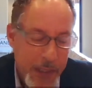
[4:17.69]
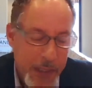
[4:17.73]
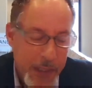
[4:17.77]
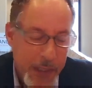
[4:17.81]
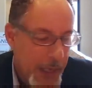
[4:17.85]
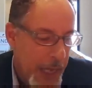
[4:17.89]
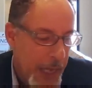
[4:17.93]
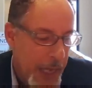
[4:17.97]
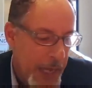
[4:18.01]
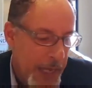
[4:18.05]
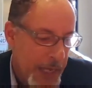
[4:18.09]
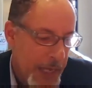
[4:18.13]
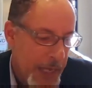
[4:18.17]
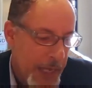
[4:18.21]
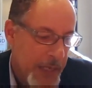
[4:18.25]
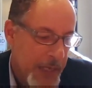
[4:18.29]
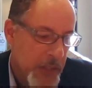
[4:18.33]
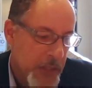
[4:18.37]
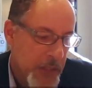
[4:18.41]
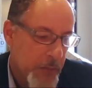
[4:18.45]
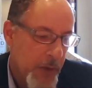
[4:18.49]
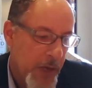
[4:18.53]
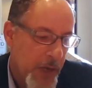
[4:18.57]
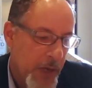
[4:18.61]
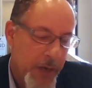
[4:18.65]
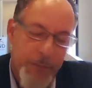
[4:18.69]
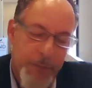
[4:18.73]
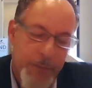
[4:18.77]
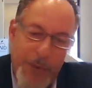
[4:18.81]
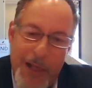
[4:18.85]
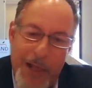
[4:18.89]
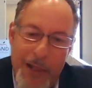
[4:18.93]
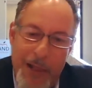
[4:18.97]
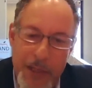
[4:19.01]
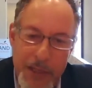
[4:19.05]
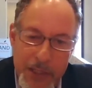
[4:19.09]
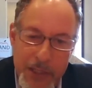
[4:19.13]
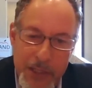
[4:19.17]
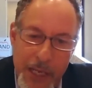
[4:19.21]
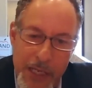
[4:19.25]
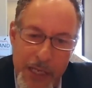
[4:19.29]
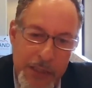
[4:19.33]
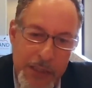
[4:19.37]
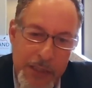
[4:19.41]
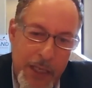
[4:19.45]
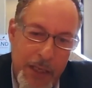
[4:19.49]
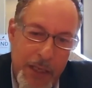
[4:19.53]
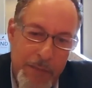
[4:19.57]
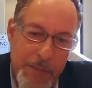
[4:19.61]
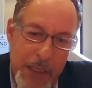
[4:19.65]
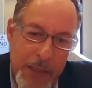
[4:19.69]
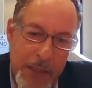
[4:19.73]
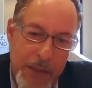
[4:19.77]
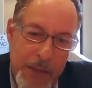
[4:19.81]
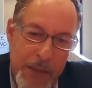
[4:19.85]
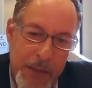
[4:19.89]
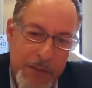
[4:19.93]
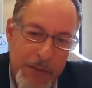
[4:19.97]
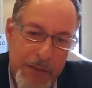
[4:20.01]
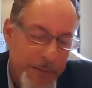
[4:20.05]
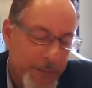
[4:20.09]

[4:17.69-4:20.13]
I just want to apologize. I mean,